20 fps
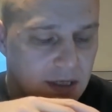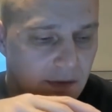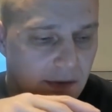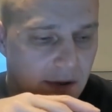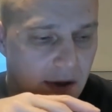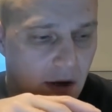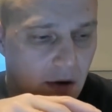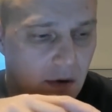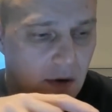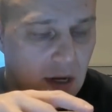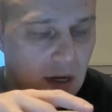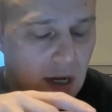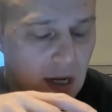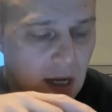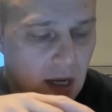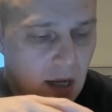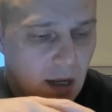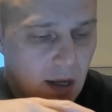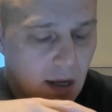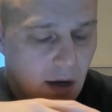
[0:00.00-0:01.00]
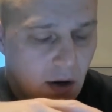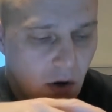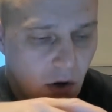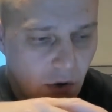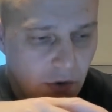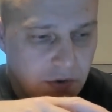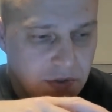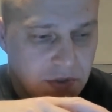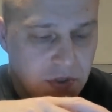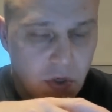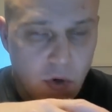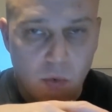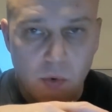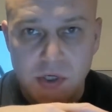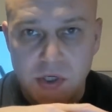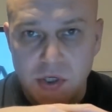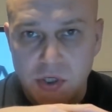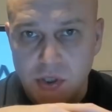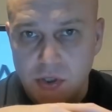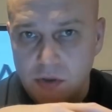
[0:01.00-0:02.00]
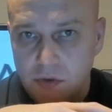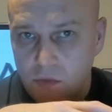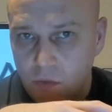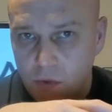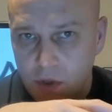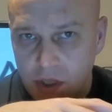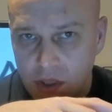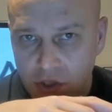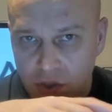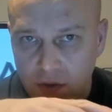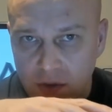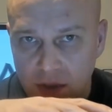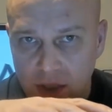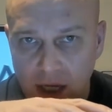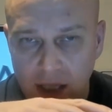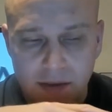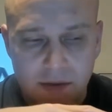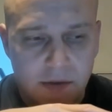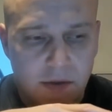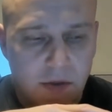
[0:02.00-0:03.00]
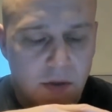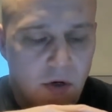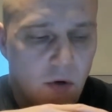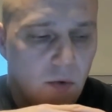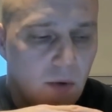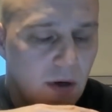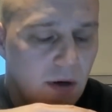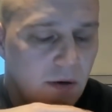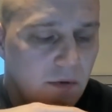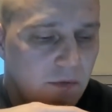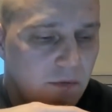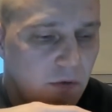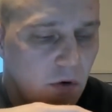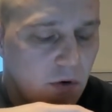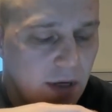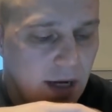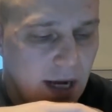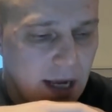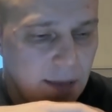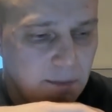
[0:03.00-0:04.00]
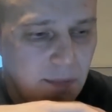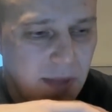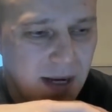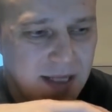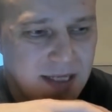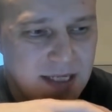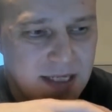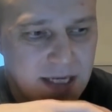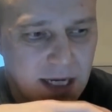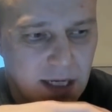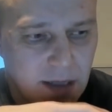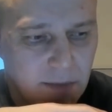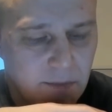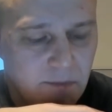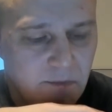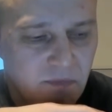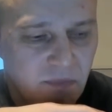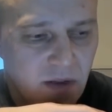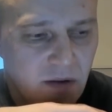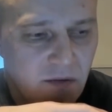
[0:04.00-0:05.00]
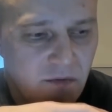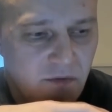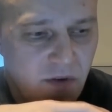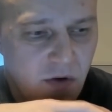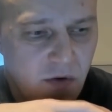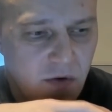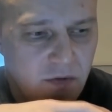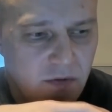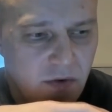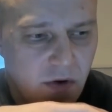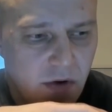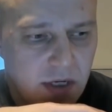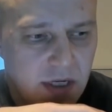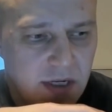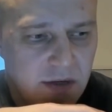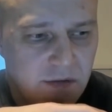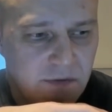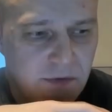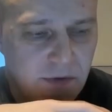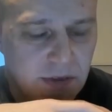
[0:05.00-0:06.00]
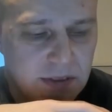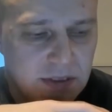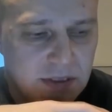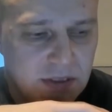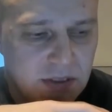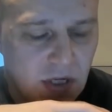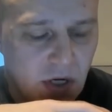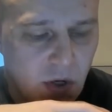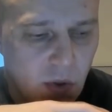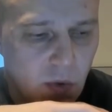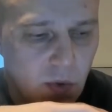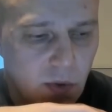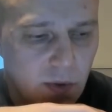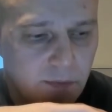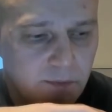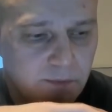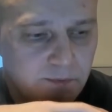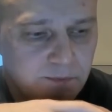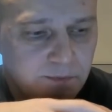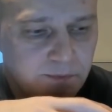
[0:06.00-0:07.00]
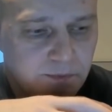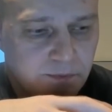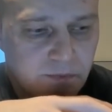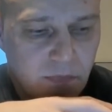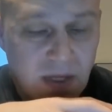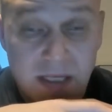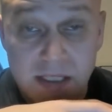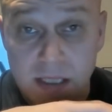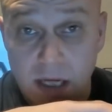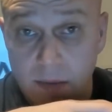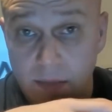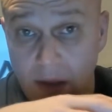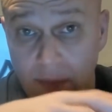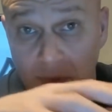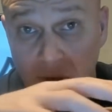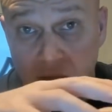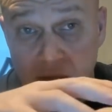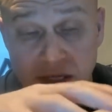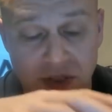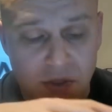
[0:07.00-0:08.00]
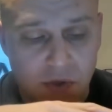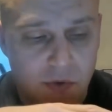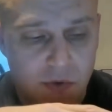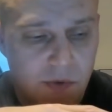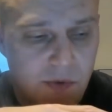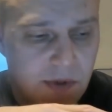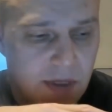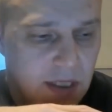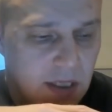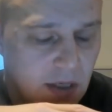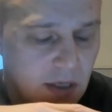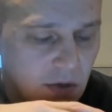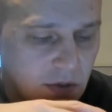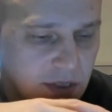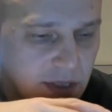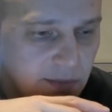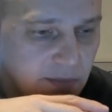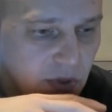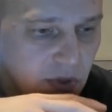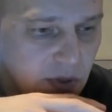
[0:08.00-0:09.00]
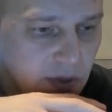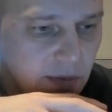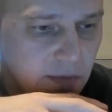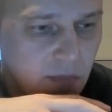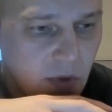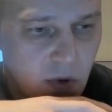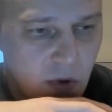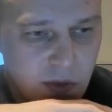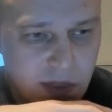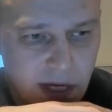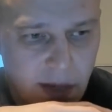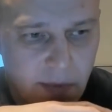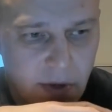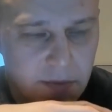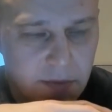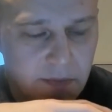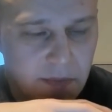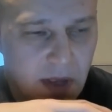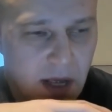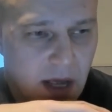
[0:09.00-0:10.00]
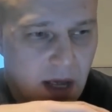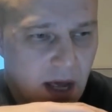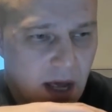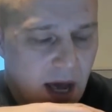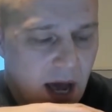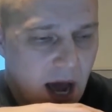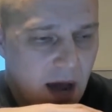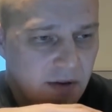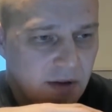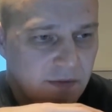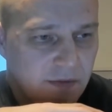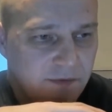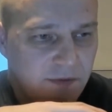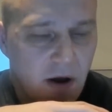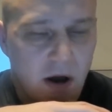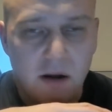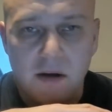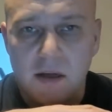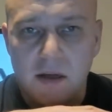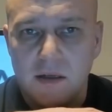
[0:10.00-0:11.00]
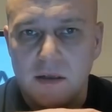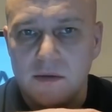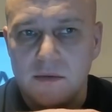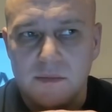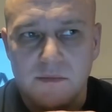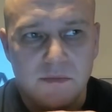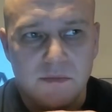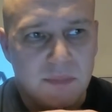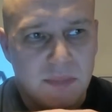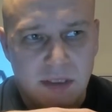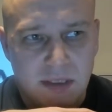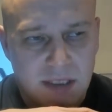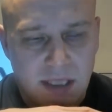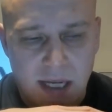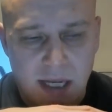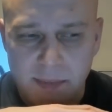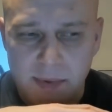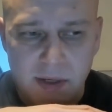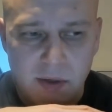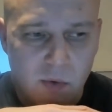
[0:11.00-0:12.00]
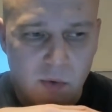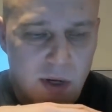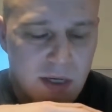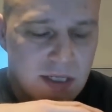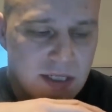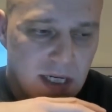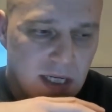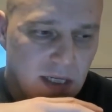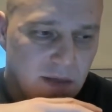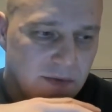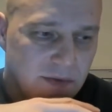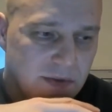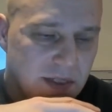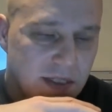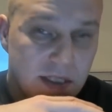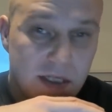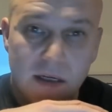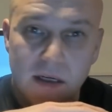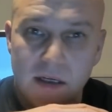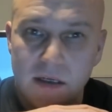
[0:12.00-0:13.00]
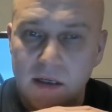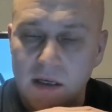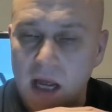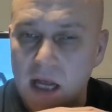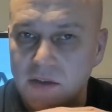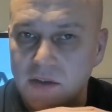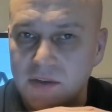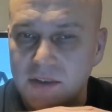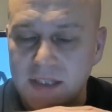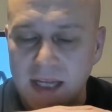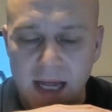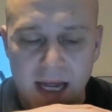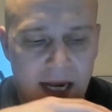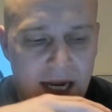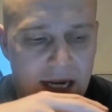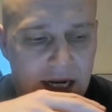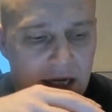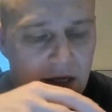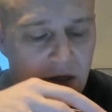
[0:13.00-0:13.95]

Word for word: there also which we should not you know uh, forget but still very very different tone same applies to the Ozzy book mostly about having fun and keeping oneself entertained and